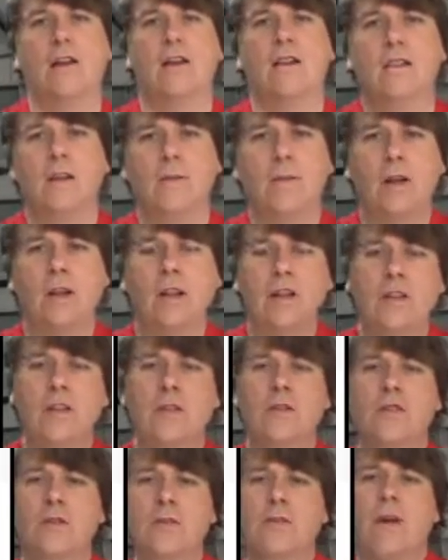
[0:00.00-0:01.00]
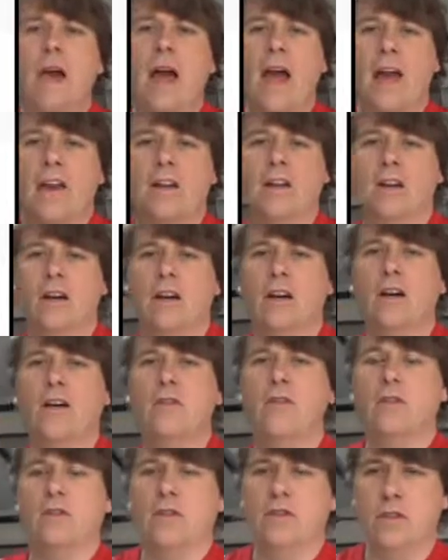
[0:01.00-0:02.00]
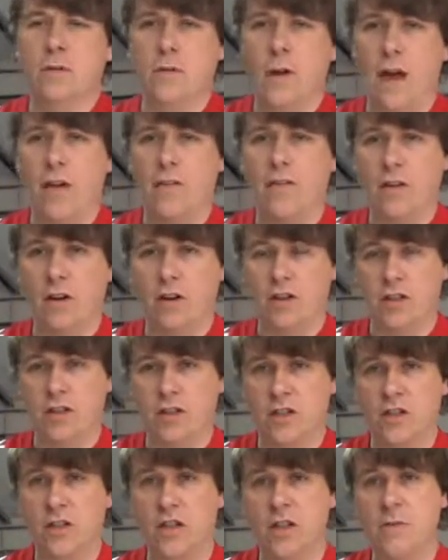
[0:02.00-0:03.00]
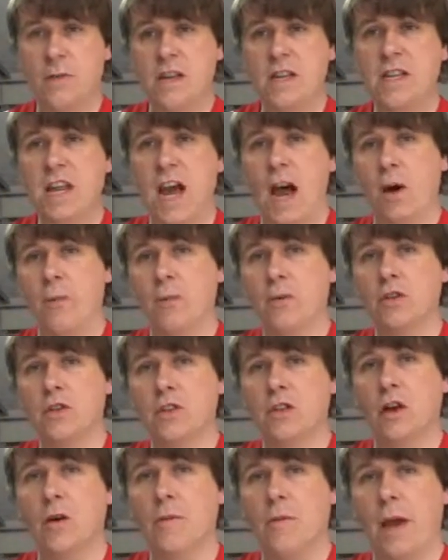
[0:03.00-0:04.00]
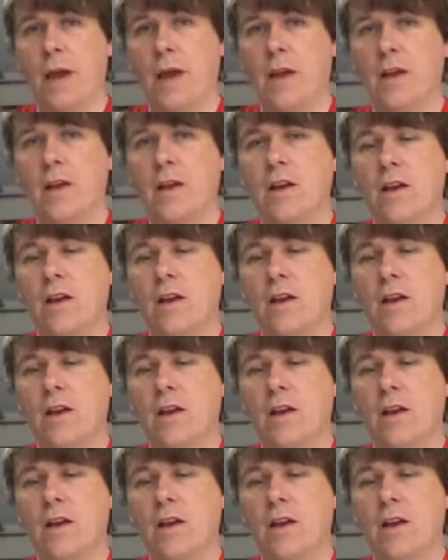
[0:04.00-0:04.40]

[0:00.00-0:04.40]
Typically, your demand curve or your demand function is going to be downward sloping.